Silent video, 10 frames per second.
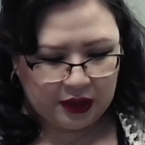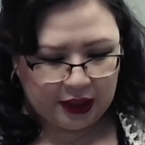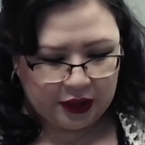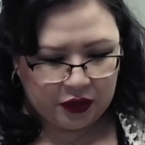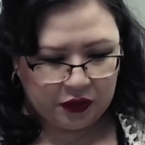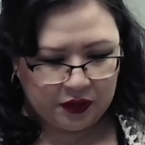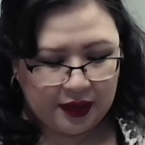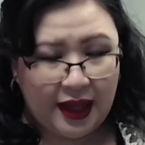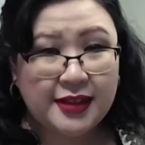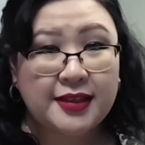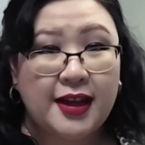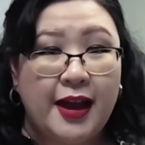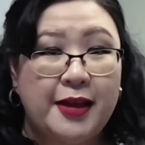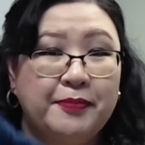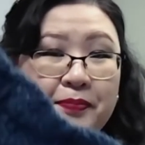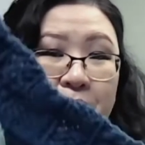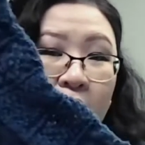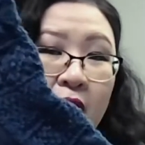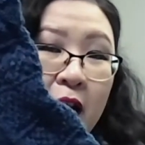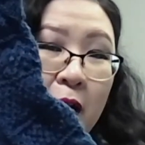it to you the last time,
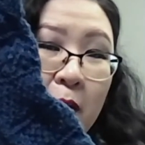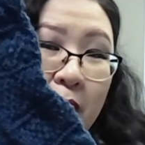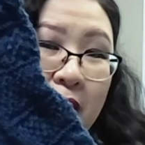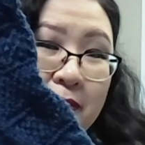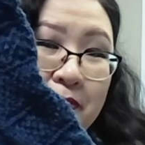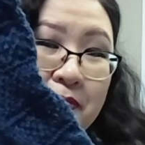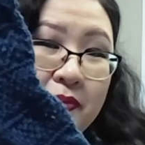but